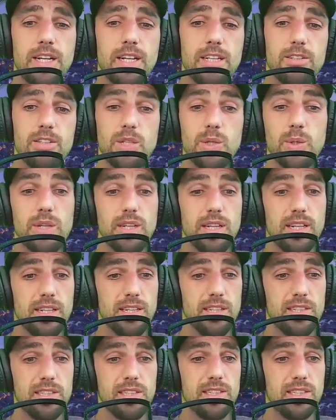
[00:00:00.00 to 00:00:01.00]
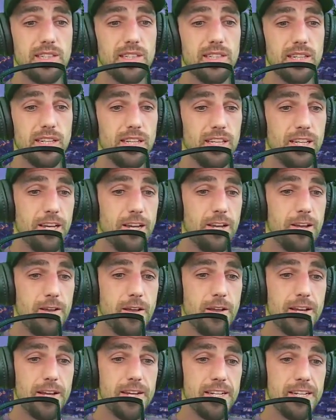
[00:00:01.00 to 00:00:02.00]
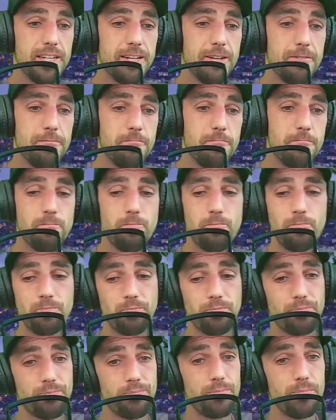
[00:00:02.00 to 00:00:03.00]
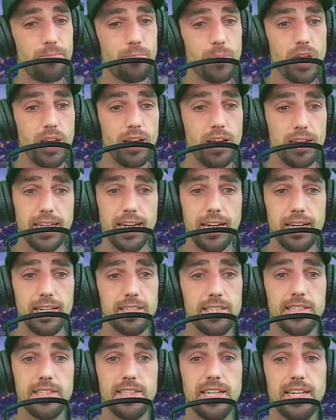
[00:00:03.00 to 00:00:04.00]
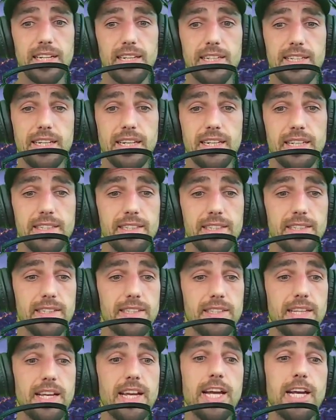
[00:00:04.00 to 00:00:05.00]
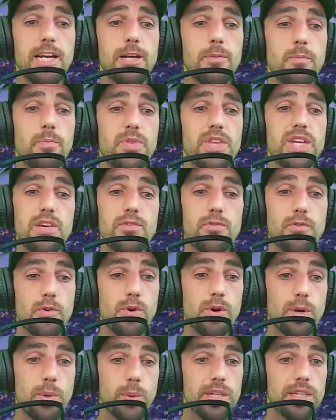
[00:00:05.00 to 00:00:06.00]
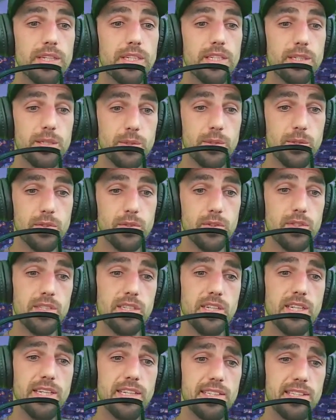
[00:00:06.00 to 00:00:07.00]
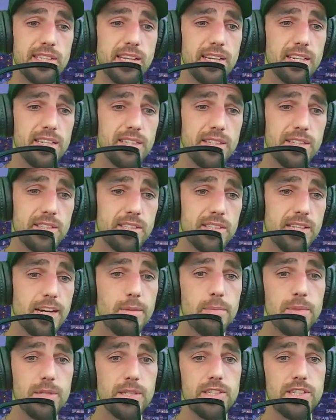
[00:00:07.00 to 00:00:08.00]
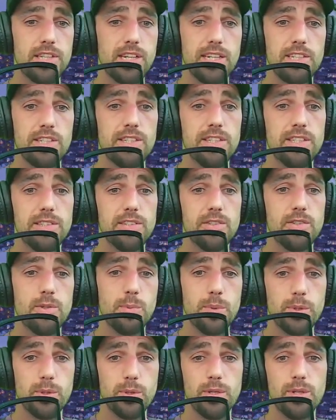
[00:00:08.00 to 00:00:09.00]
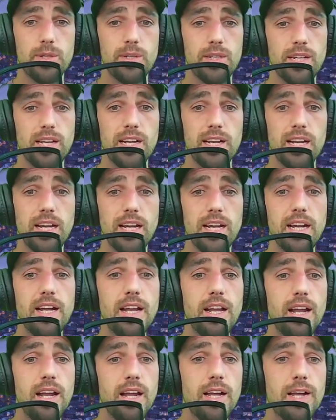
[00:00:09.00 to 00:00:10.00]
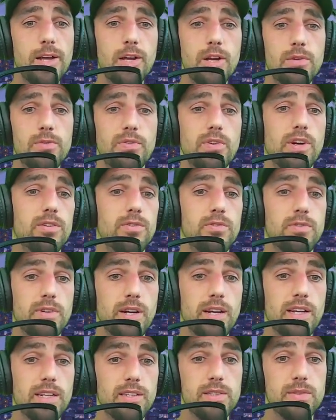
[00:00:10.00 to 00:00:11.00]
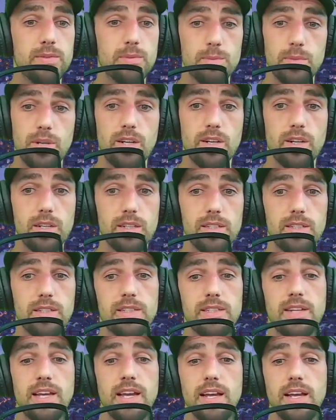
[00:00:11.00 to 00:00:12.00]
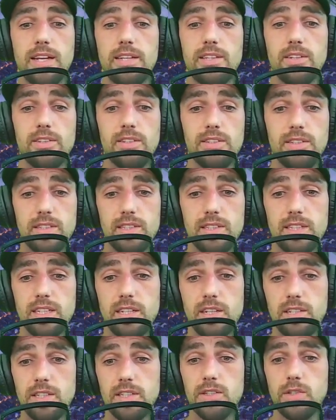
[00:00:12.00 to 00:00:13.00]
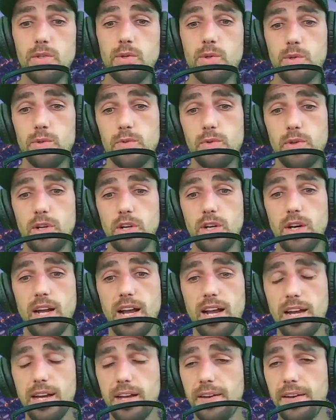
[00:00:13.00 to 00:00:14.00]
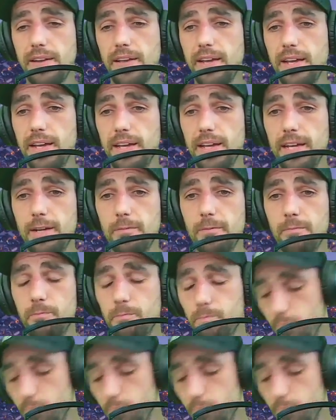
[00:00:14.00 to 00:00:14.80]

doing on our society. And um, yeah, guys, that that is um, the 420 news for today. Sadly, there's not much actually to report. Uh, from, else from Ireland, uh, there is the guys over at um,